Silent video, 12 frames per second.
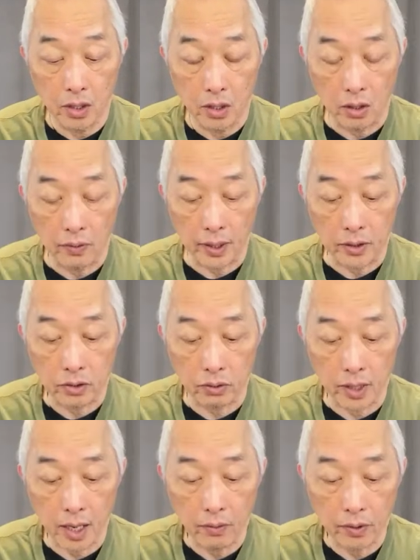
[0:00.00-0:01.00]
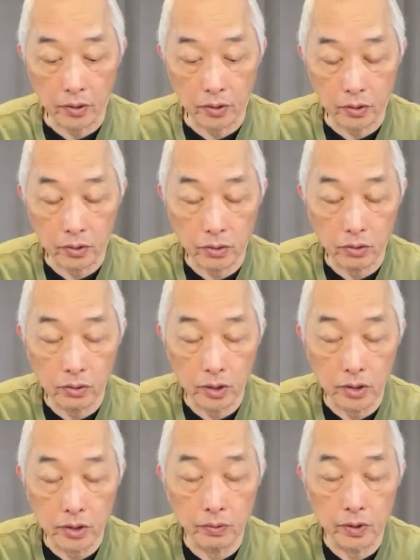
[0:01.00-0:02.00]
All right, so now what we're going to do
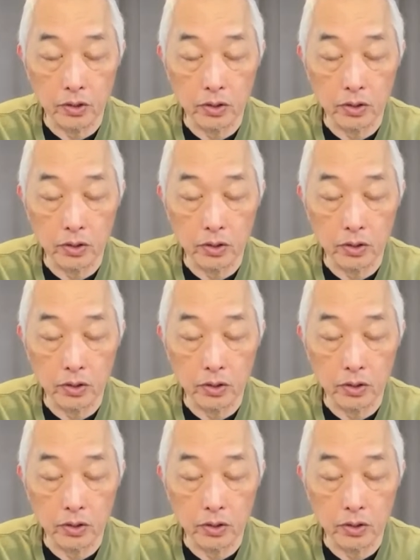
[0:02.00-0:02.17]
is we're going to